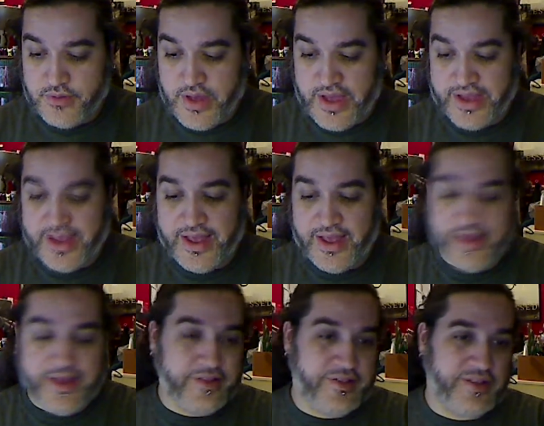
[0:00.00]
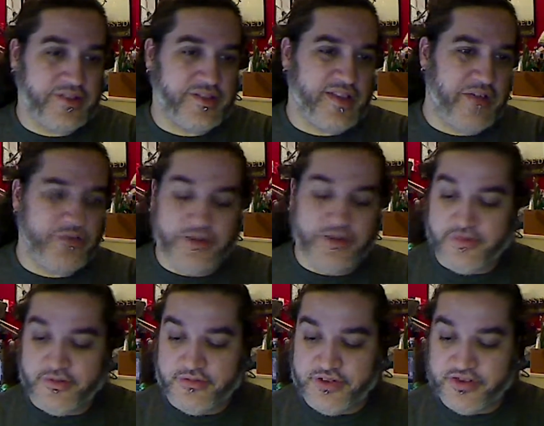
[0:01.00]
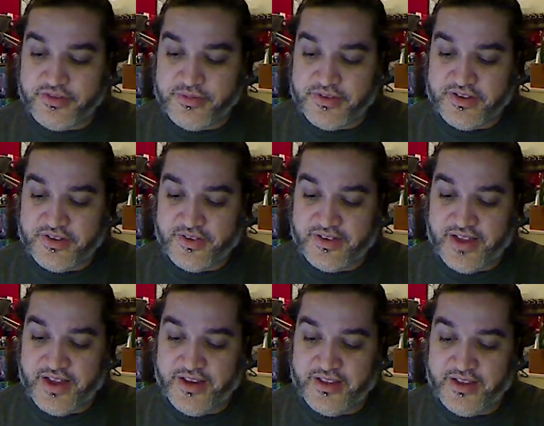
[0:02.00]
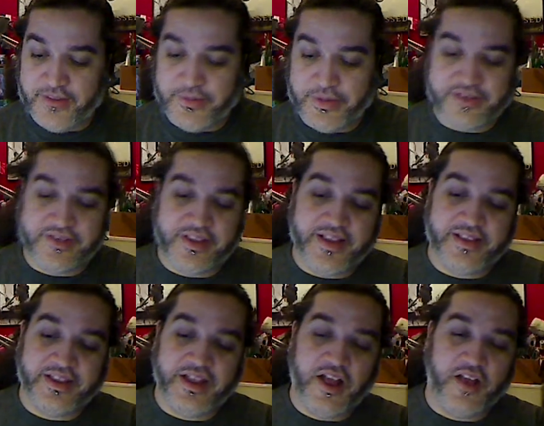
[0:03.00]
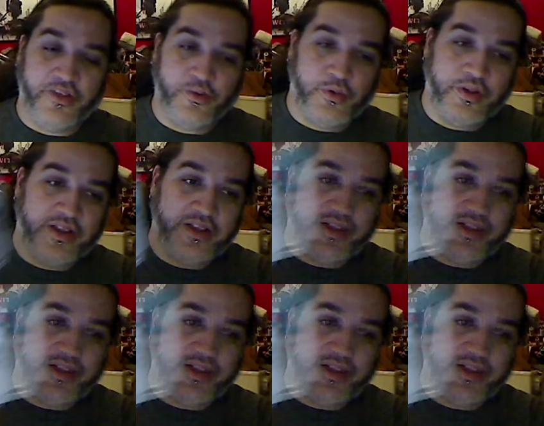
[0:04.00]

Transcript: I guess it's not real specific to anything, because the other one that